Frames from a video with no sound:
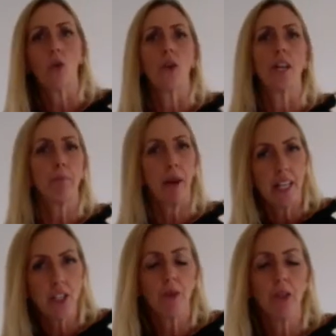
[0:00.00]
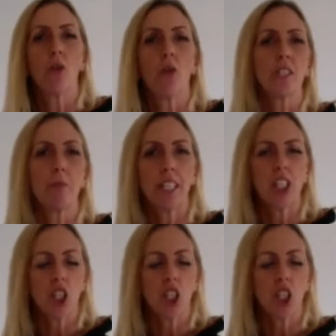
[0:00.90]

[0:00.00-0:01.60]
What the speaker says: or an impingement or something